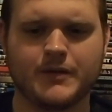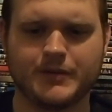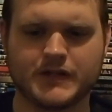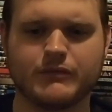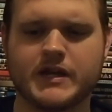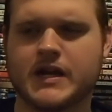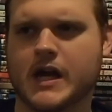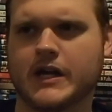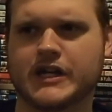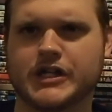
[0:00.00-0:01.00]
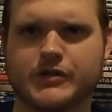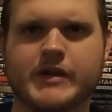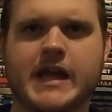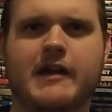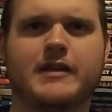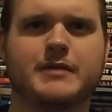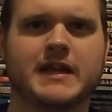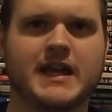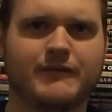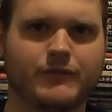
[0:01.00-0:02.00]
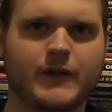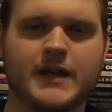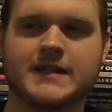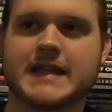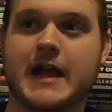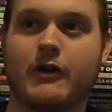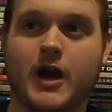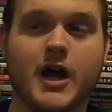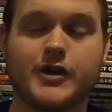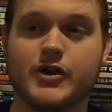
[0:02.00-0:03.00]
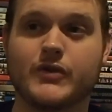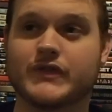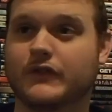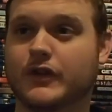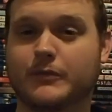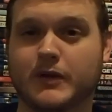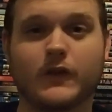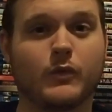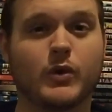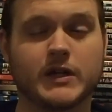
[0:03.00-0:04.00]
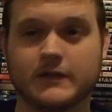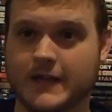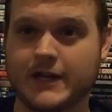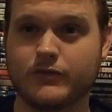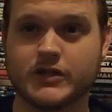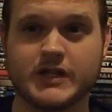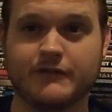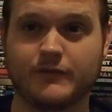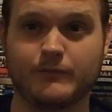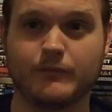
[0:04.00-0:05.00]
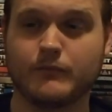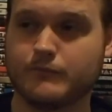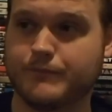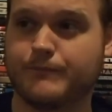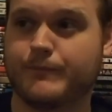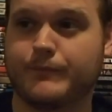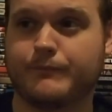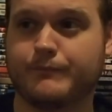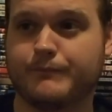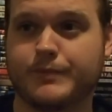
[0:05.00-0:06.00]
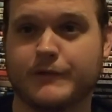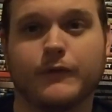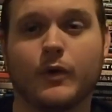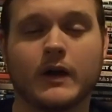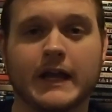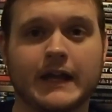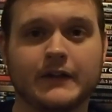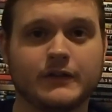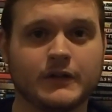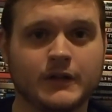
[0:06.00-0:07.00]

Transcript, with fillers: between Han and Chewie, how they became friends, how Han knows a little bit of the Wookiee language even beforehand.